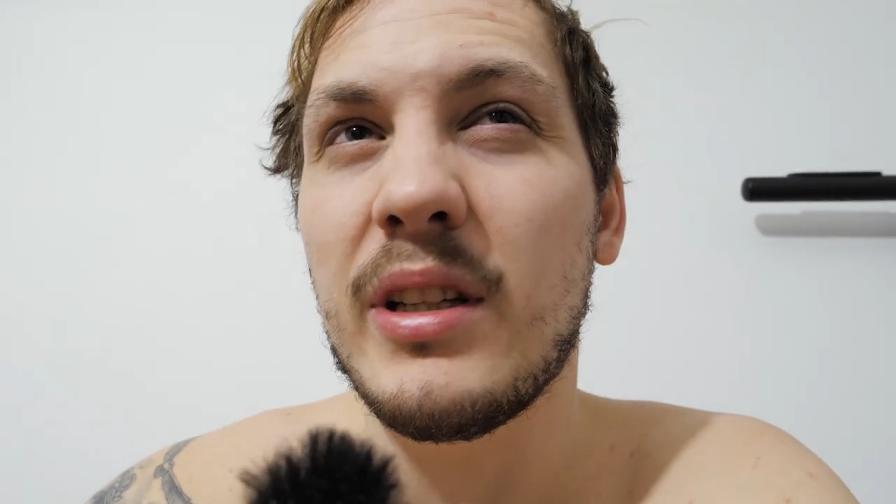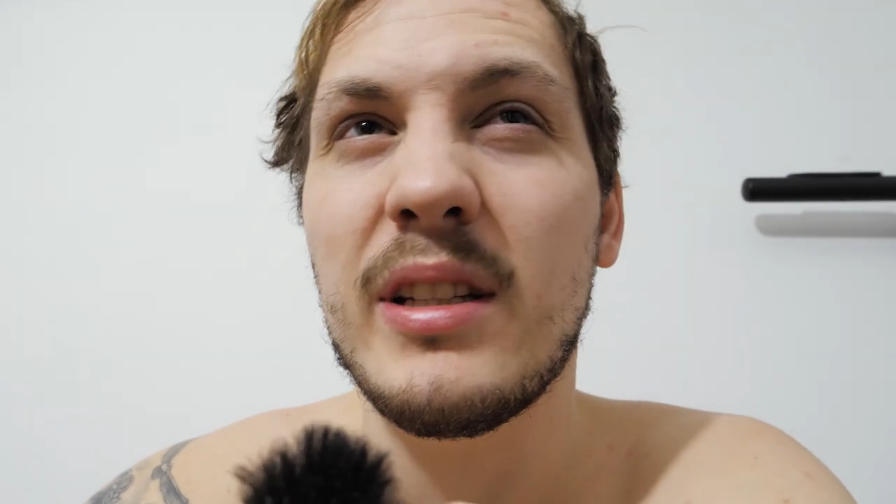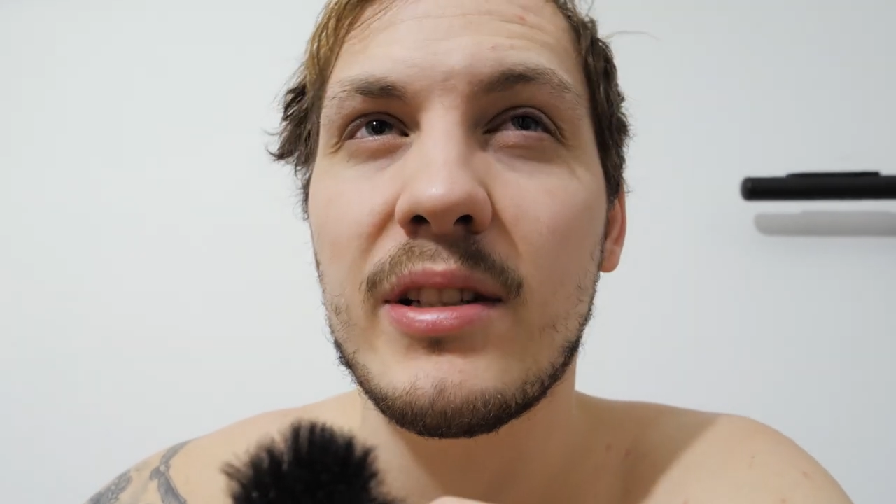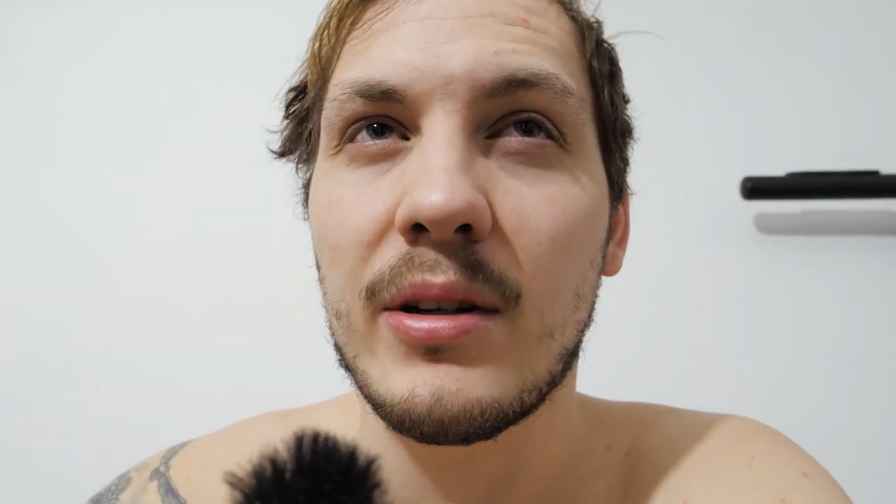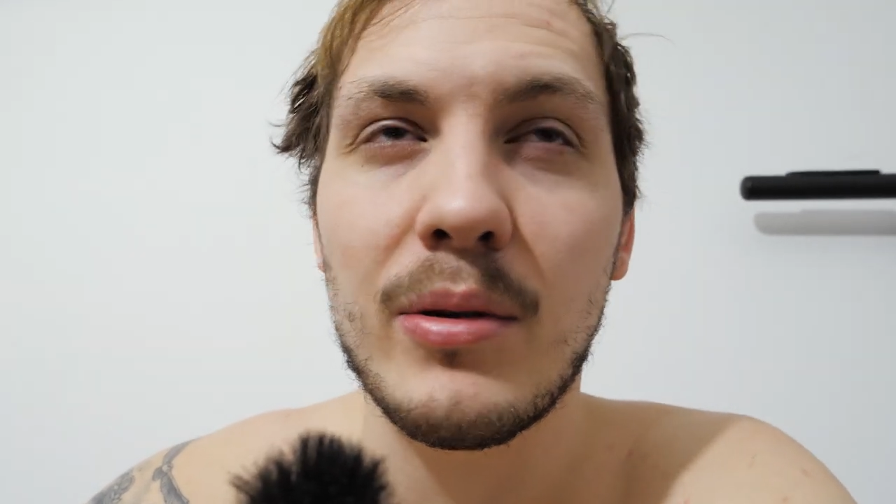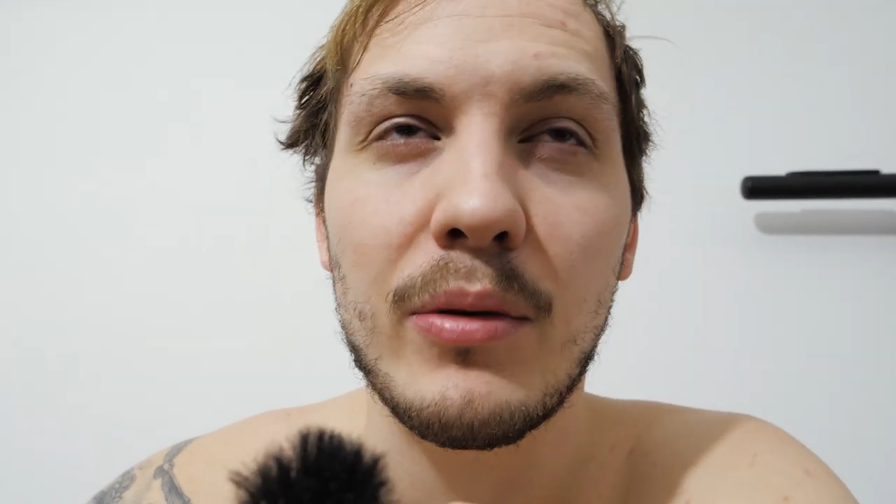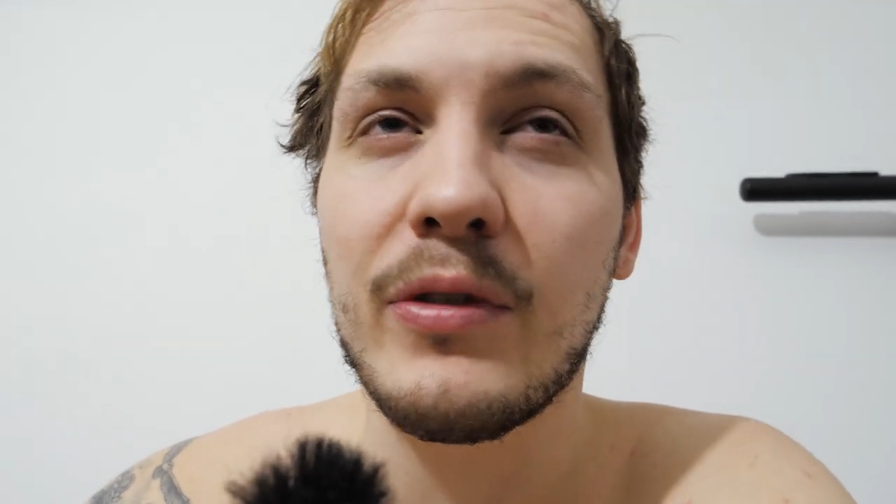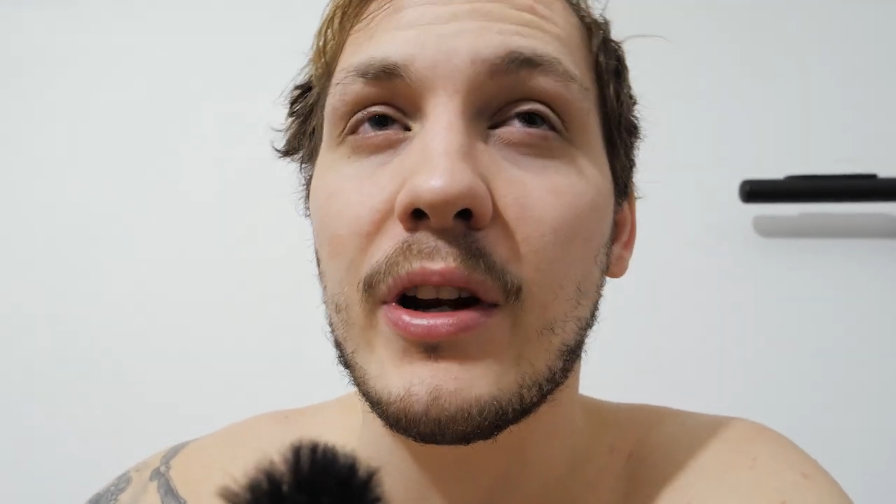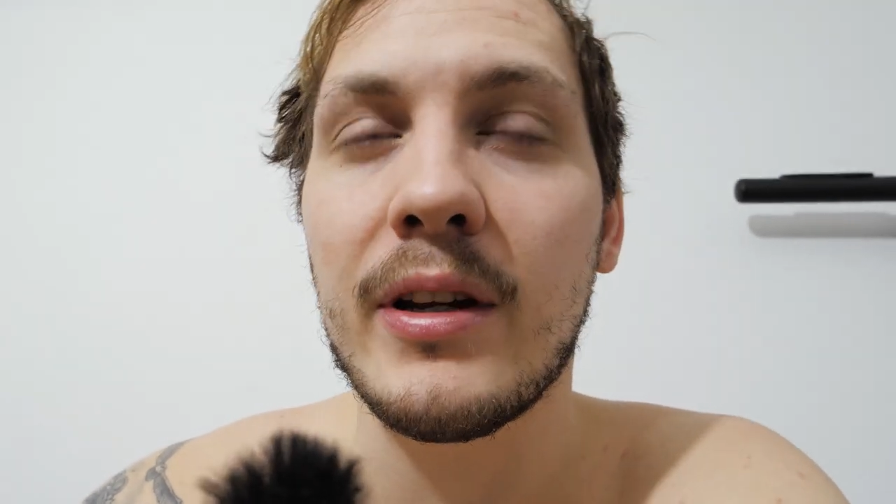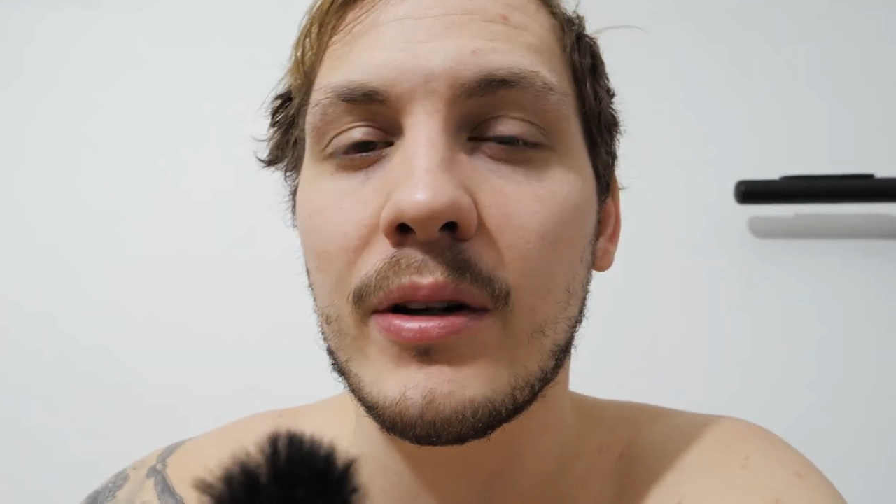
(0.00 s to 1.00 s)
easier or
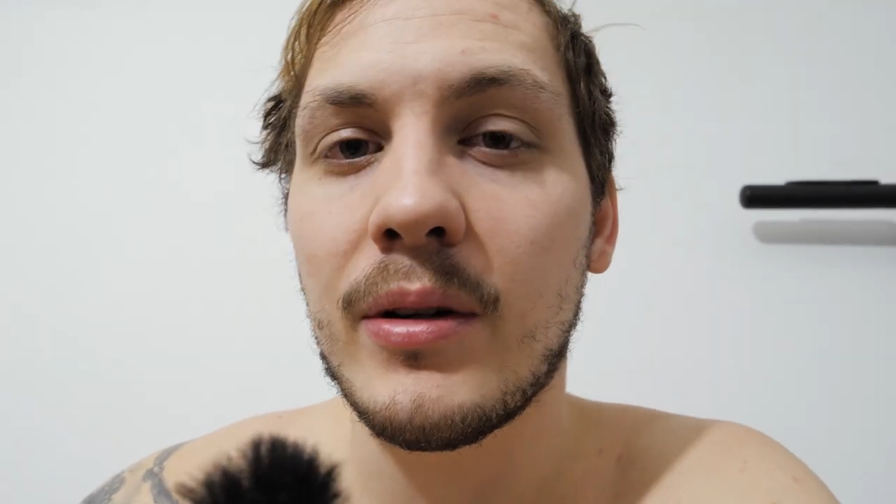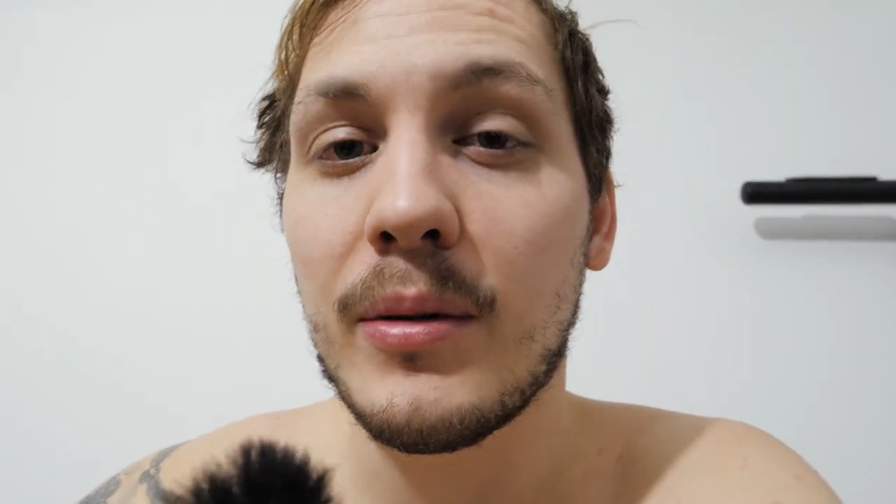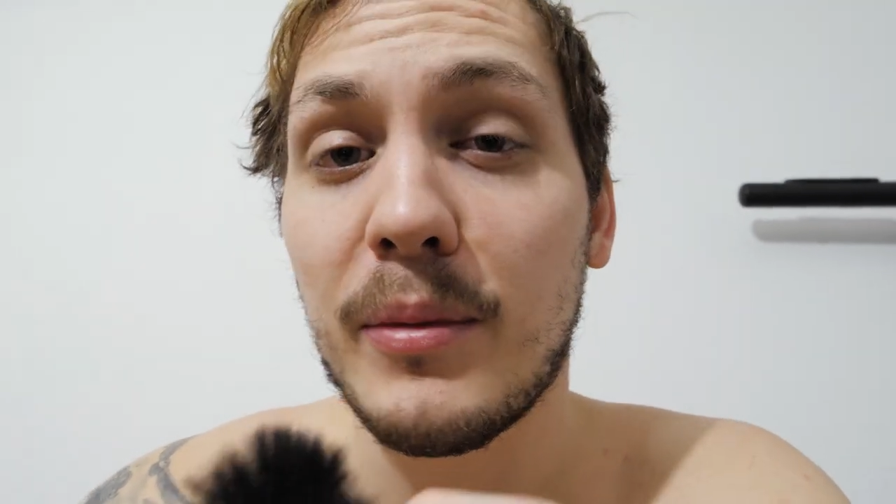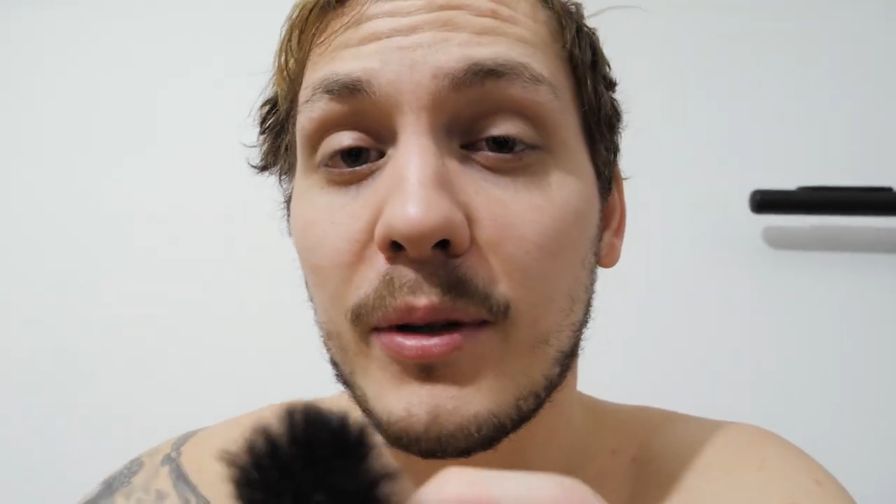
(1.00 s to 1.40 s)
funnier,